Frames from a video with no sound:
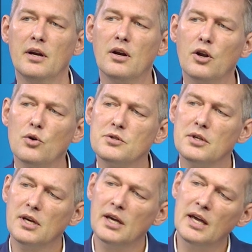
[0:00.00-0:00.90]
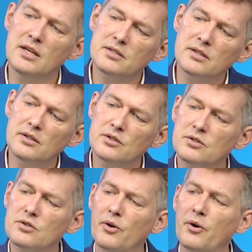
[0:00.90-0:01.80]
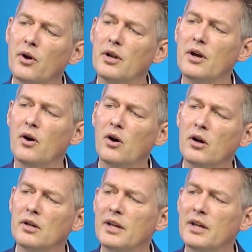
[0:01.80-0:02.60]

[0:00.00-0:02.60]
closing cases early on.